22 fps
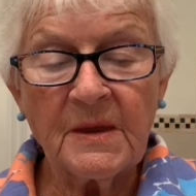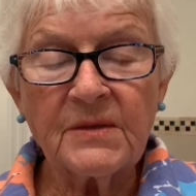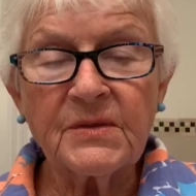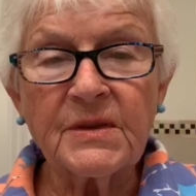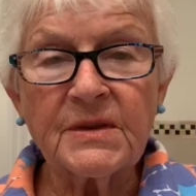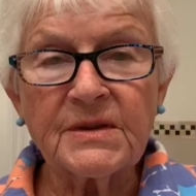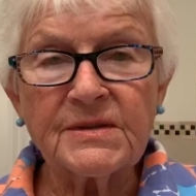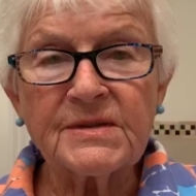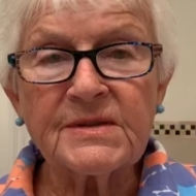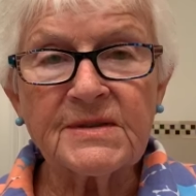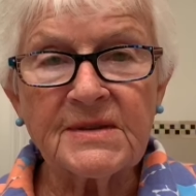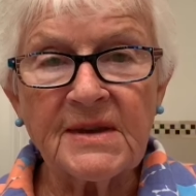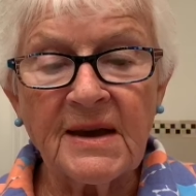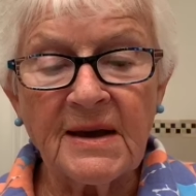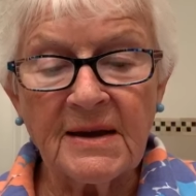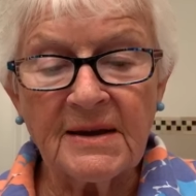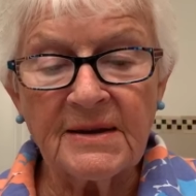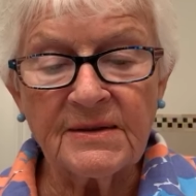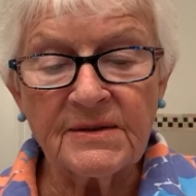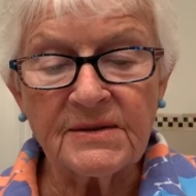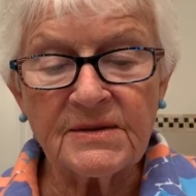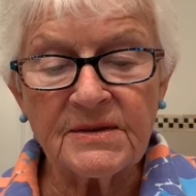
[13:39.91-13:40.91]
the
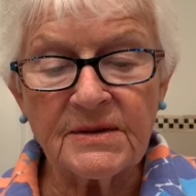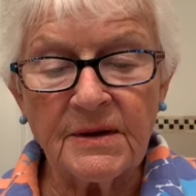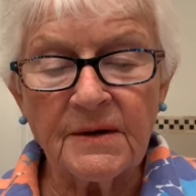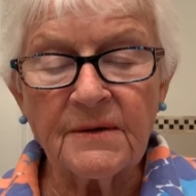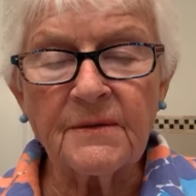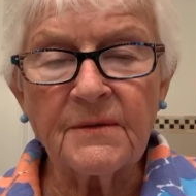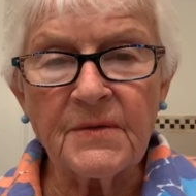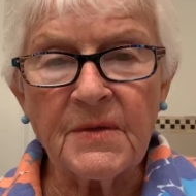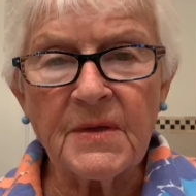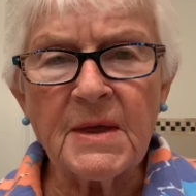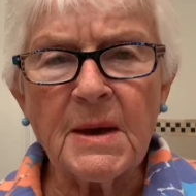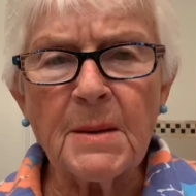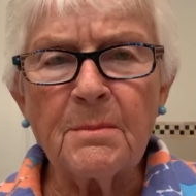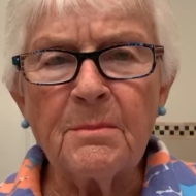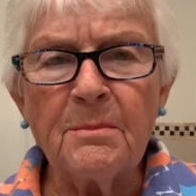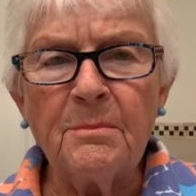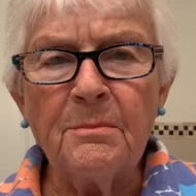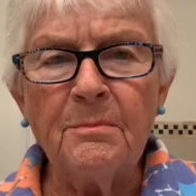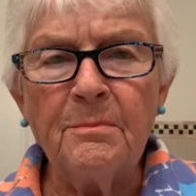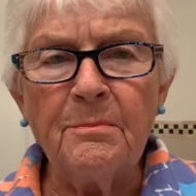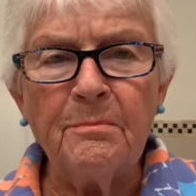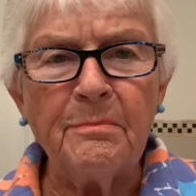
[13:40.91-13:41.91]
signs of the
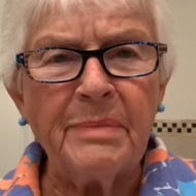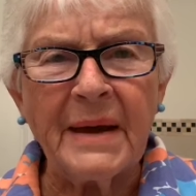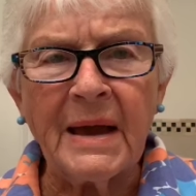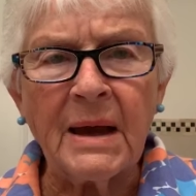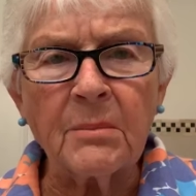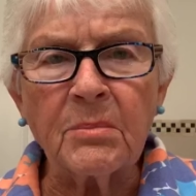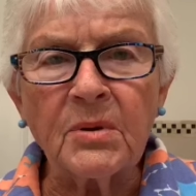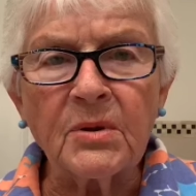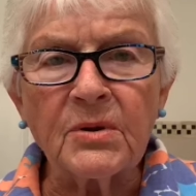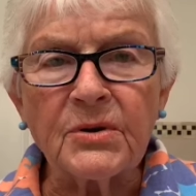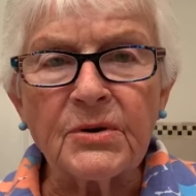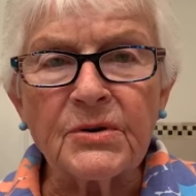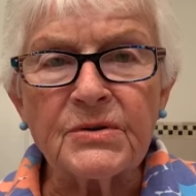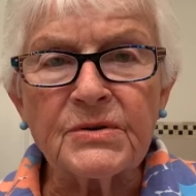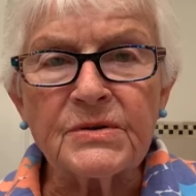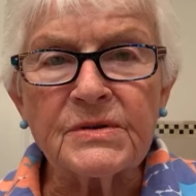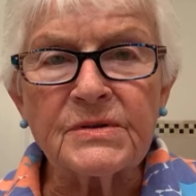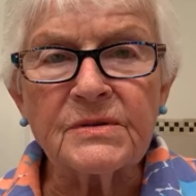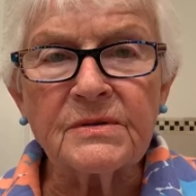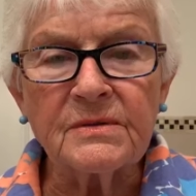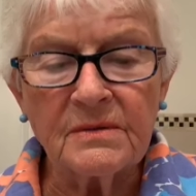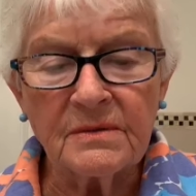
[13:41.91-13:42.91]

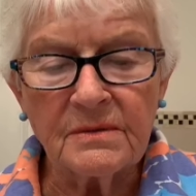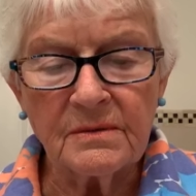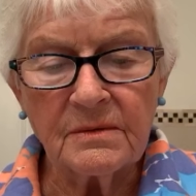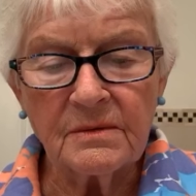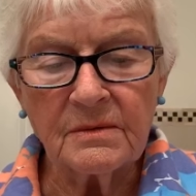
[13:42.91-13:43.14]
babblers